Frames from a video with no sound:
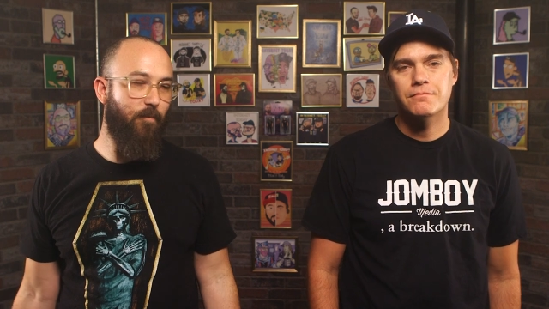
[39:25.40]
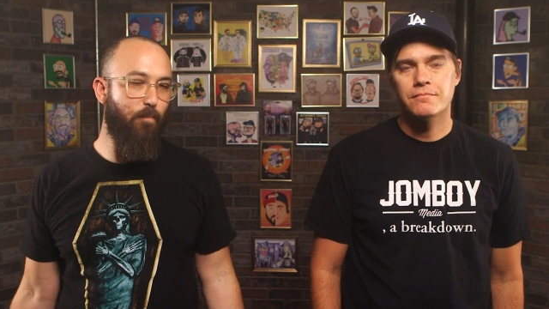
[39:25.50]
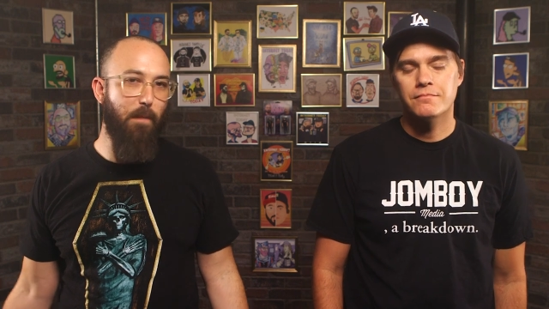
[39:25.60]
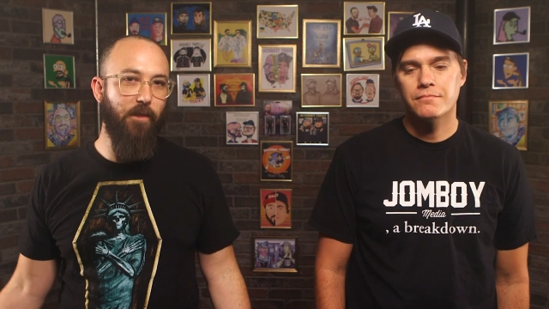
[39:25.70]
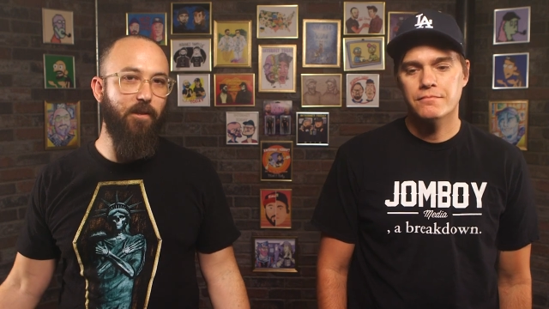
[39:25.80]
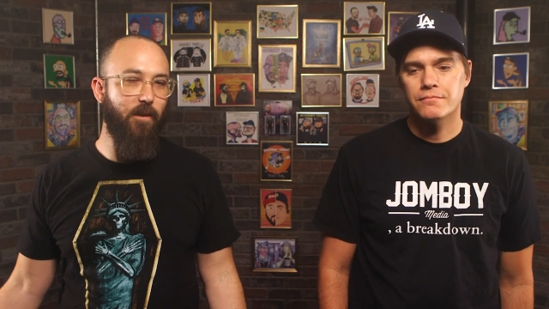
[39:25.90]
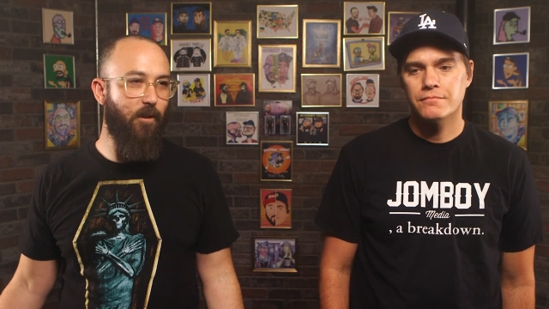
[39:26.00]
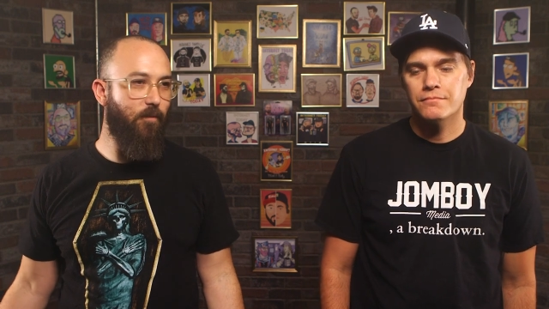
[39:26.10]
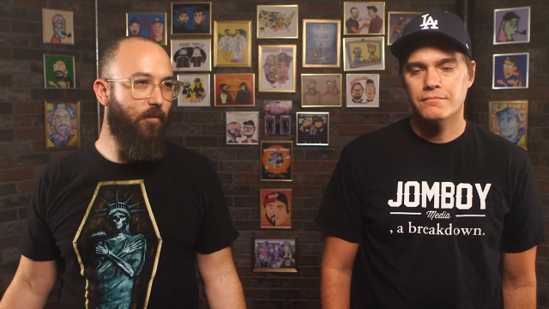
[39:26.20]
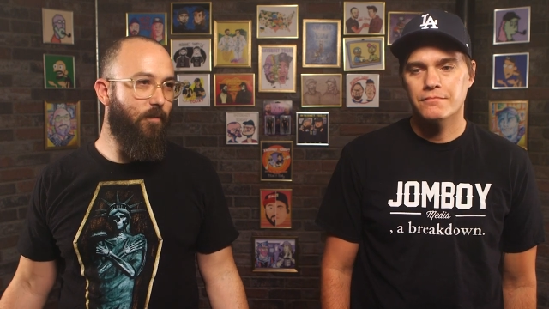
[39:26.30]
Speaker 1: months
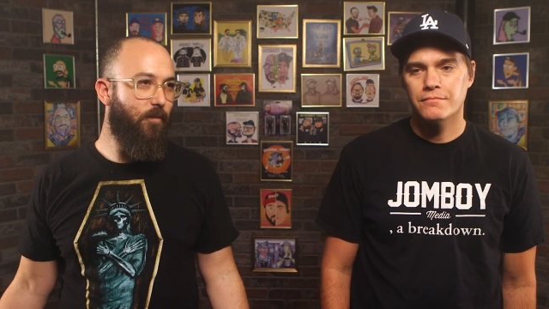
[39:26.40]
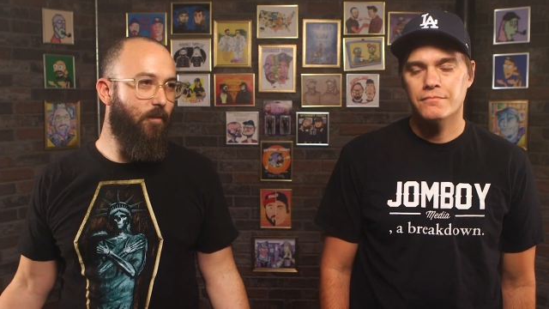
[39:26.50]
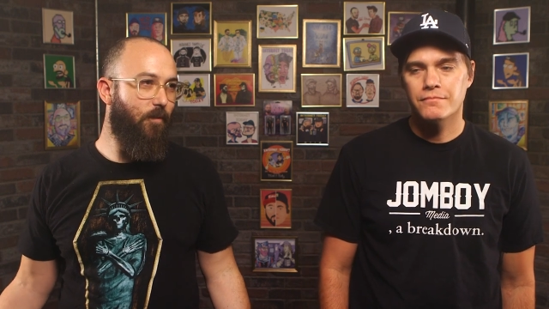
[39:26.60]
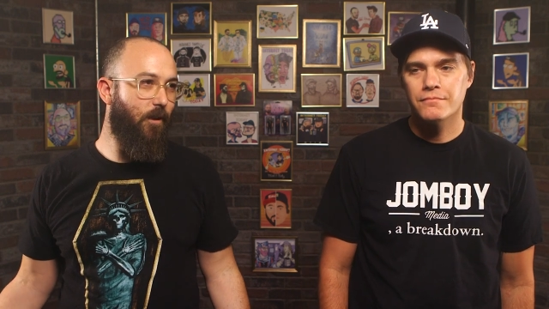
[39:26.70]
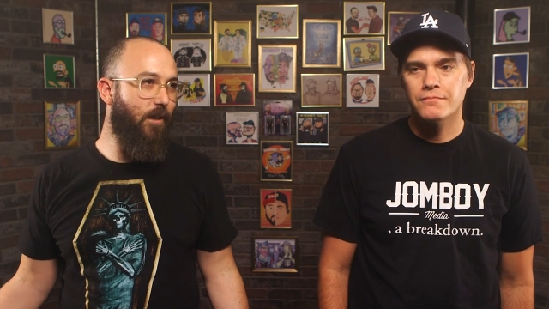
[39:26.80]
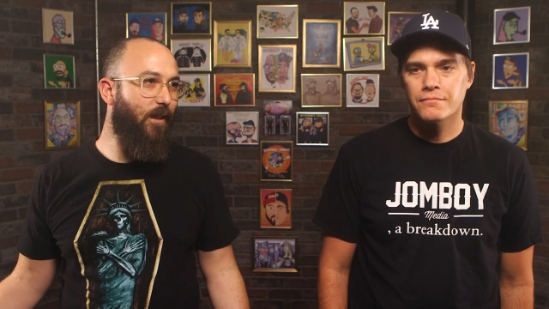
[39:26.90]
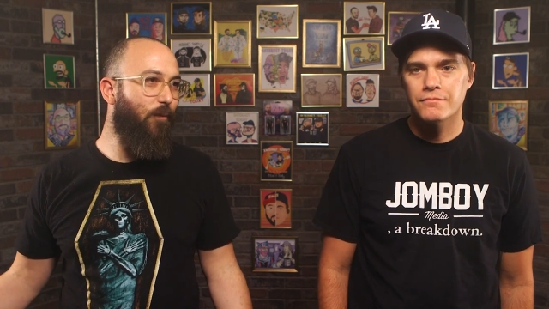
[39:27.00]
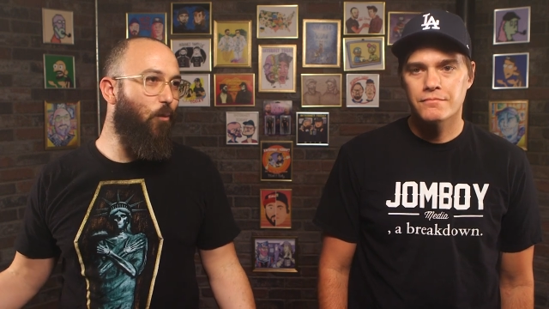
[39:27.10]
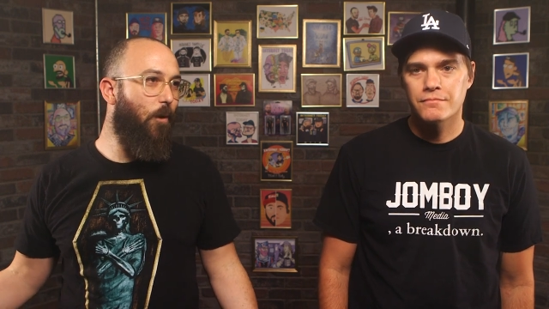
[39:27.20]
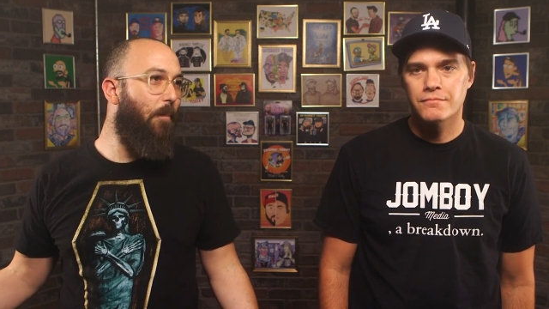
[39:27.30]
ago, you guys
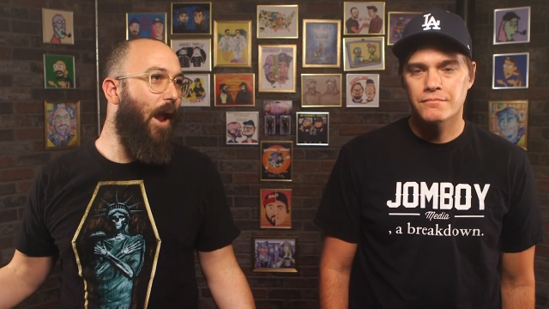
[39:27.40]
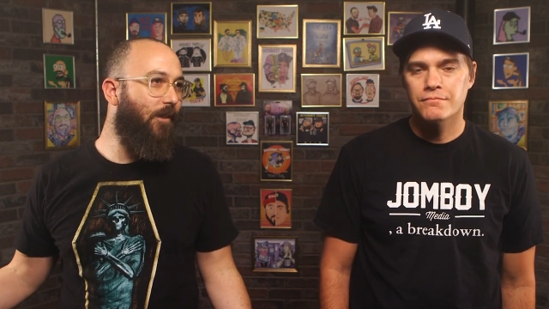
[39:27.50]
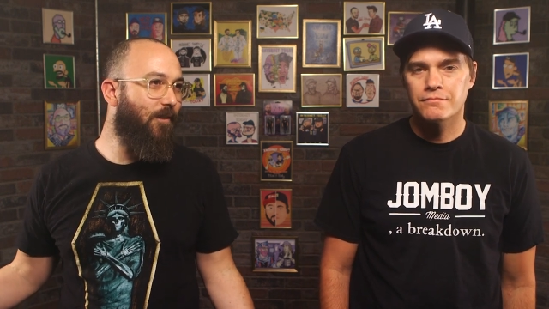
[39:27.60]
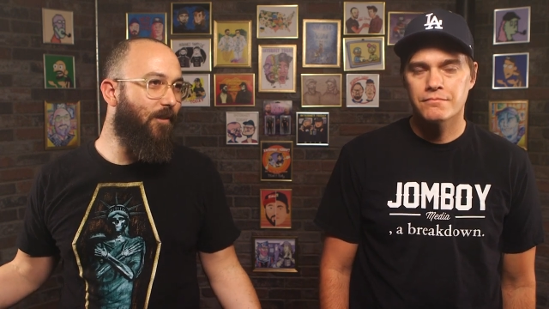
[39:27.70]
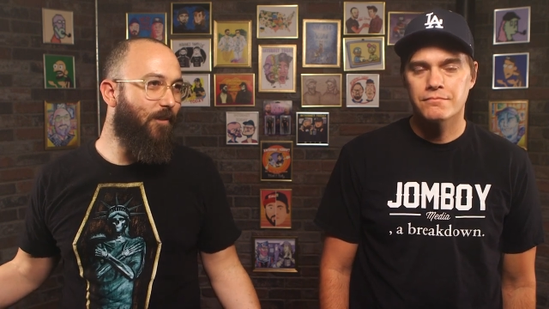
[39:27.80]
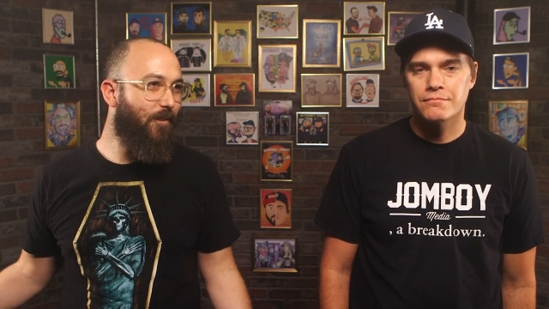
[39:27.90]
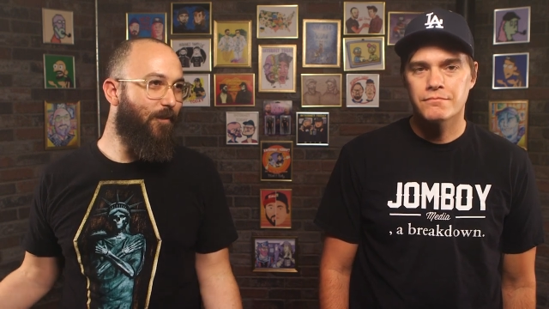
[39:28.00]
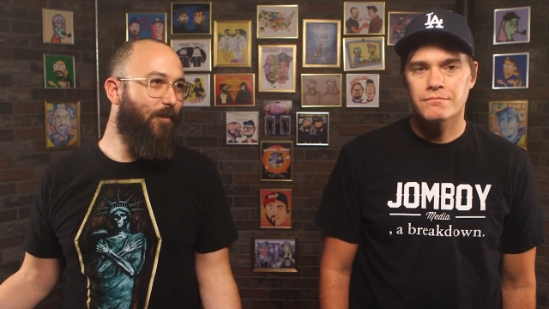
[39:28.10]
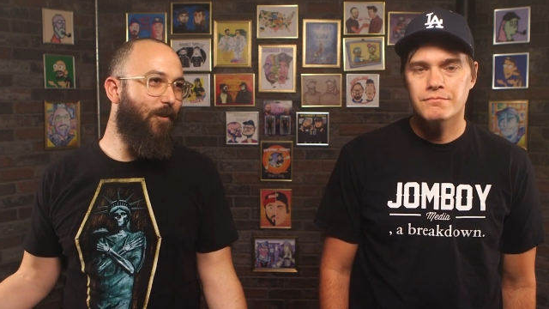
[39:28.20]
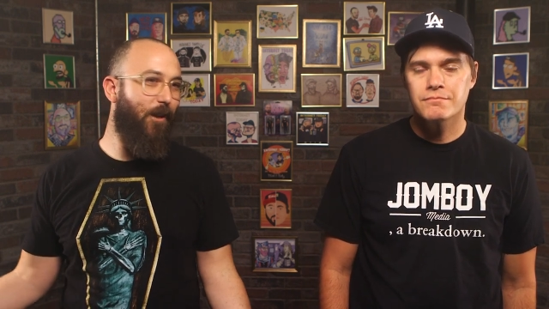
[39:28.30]
have to wear a mask
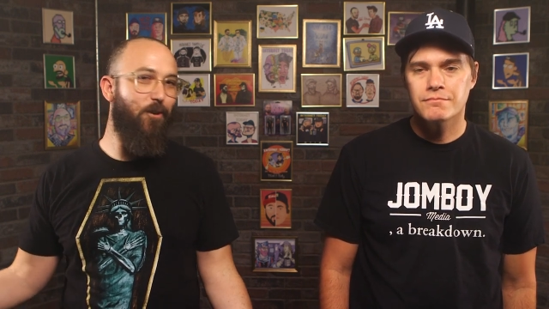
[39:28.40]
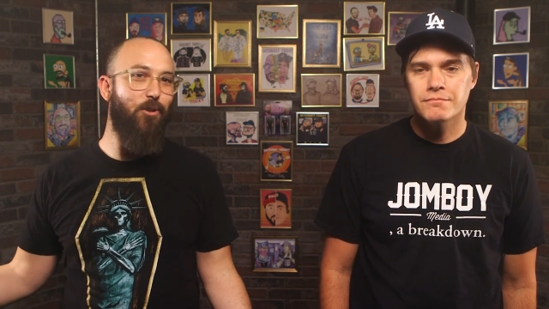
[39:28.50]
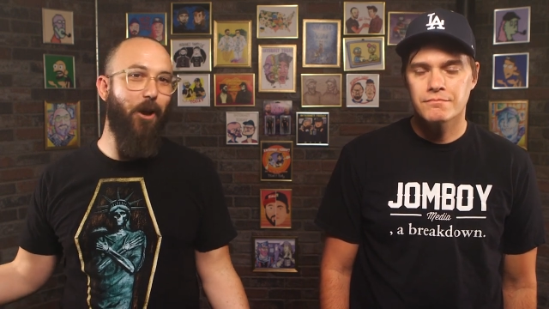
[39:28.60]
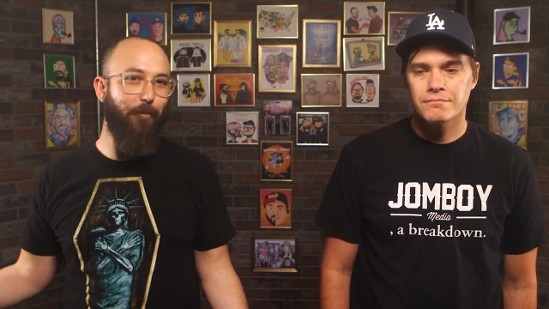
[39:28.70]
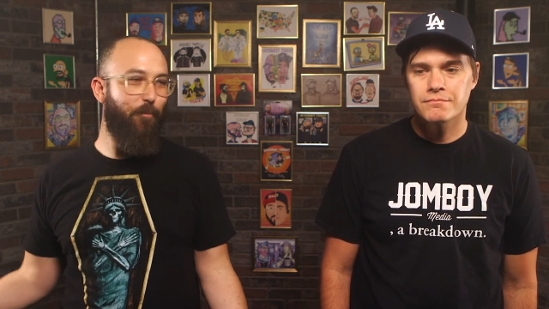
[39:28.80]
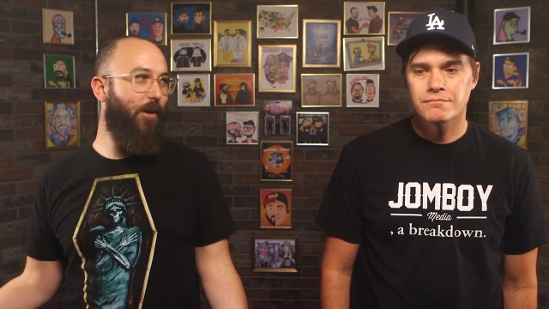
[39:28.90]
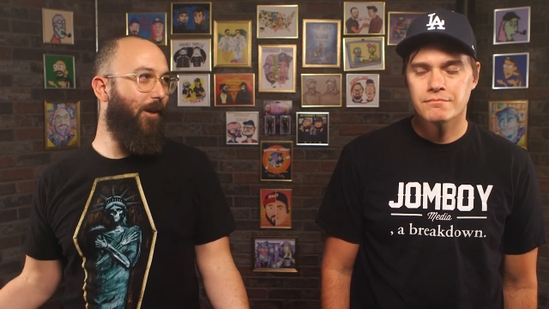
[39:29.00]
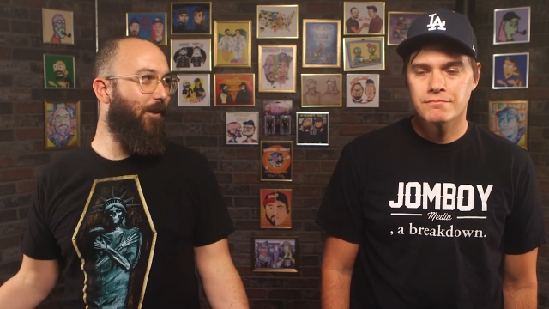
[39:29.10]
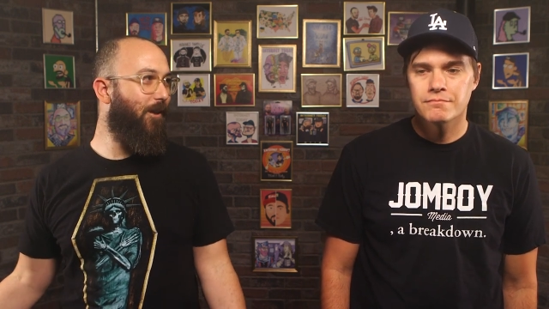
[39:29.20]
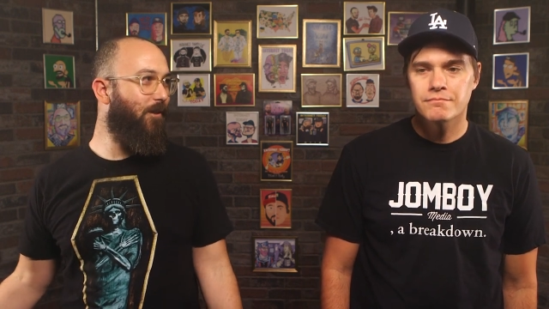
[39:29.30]
at your job
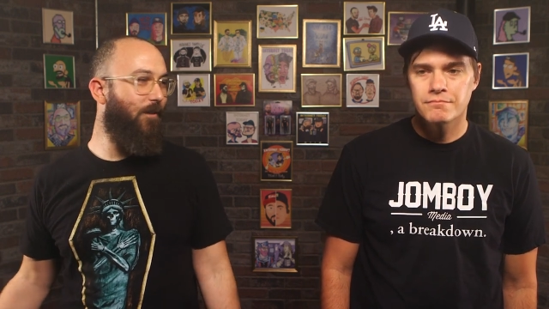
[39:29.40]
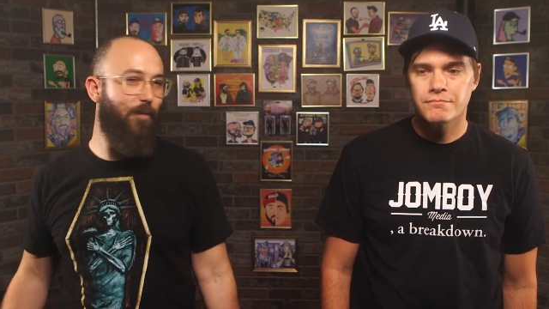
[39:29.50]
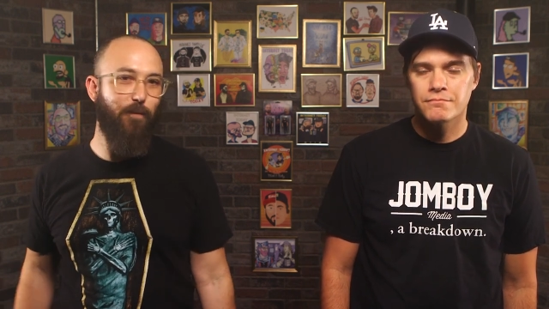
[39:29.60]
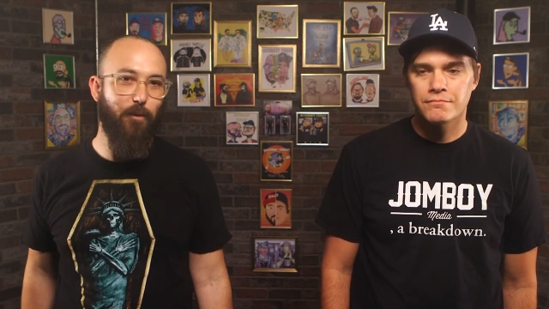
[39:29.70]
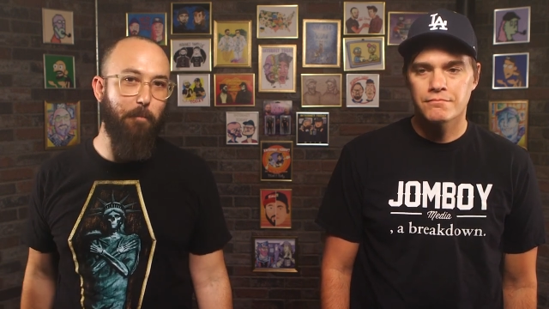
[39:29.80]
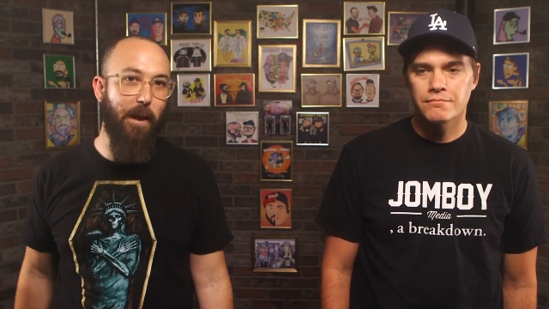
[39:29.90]
here because of the